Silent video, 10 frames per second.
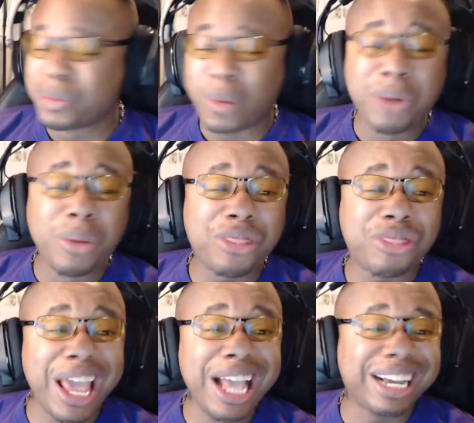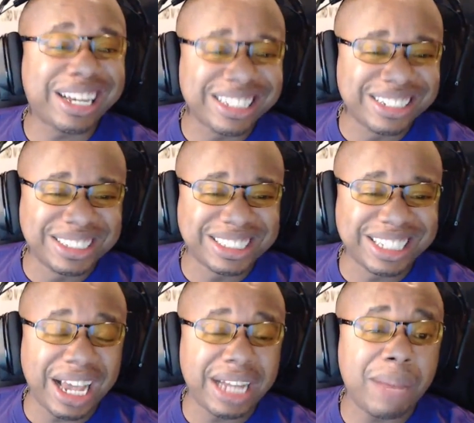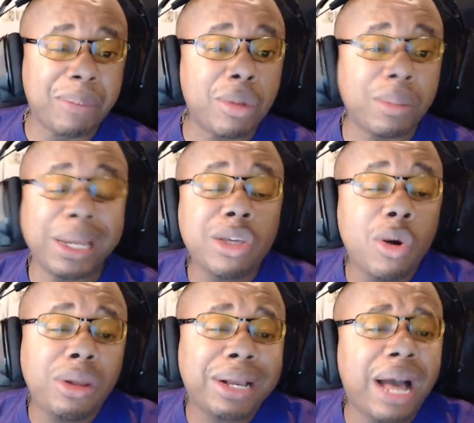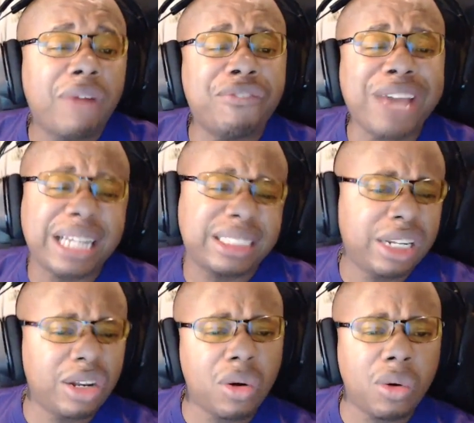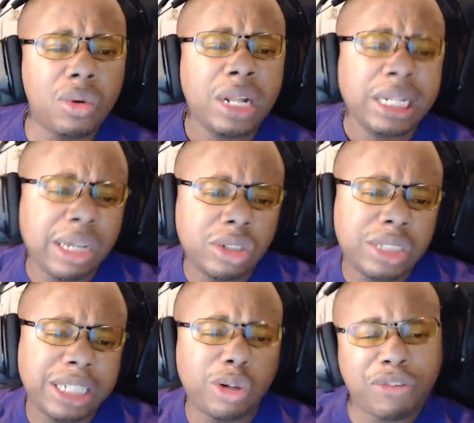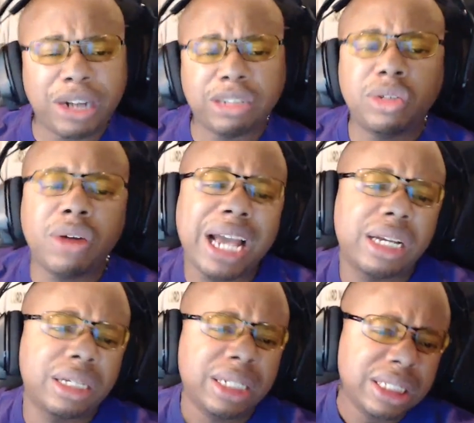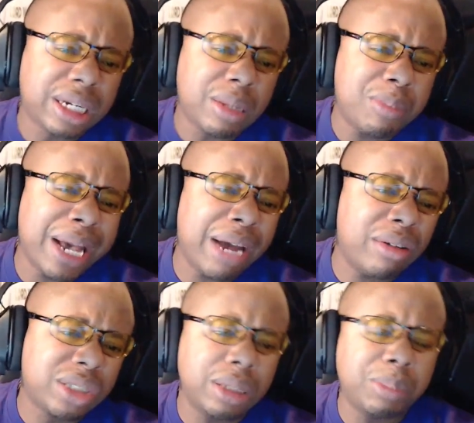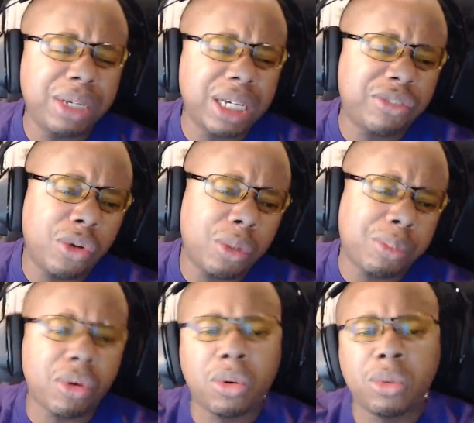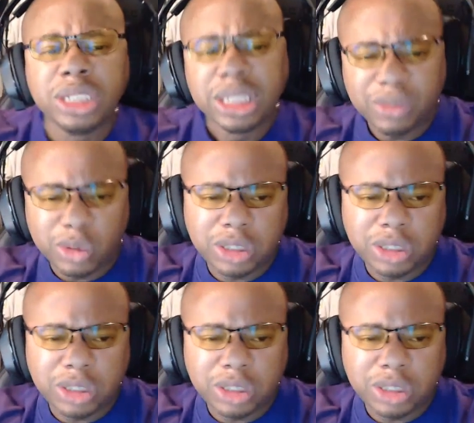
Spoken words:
one would think, you know what I'm saying? And then people gonna be like, yo, look how fast it loads. They're gonna Digital Foundry gonna have the comparison PS4 Pro versus